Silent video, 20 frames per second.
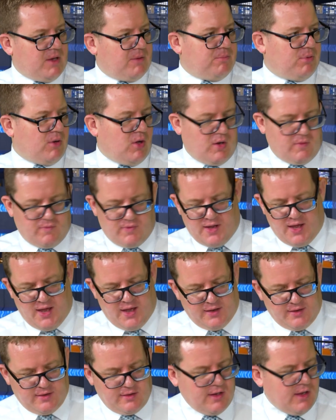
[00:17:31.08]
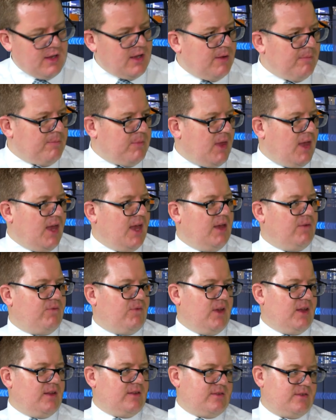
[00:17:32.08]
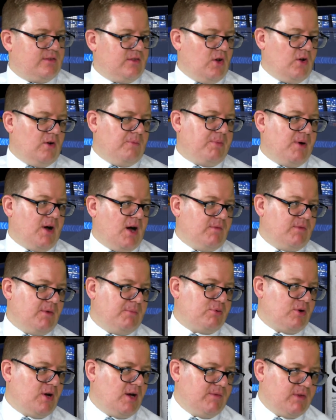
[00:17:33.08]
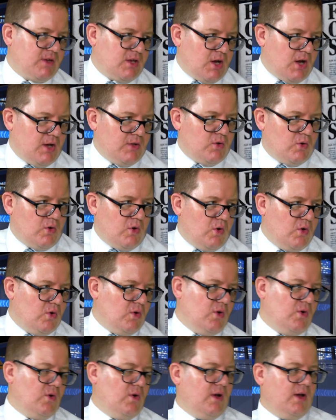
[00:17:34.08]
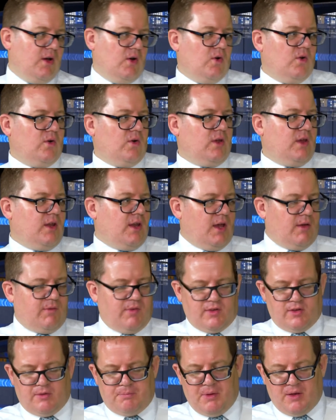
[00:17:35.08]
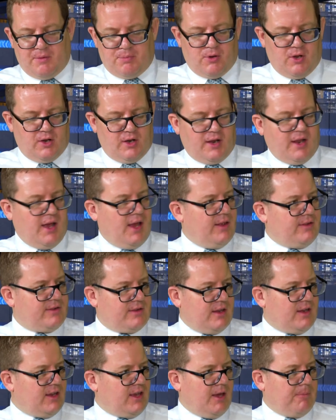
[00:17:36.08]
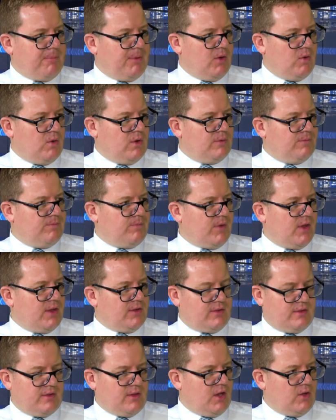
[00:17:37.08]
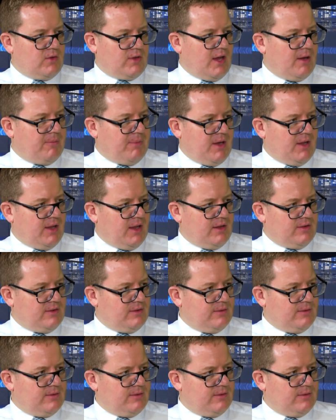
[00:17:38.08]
plot of land. Well, yeah. If it's not part of a private garden, or, or, or, or you know, if it's a big plot like that, it's going to get built on. There's yeah. no doubt about that. well,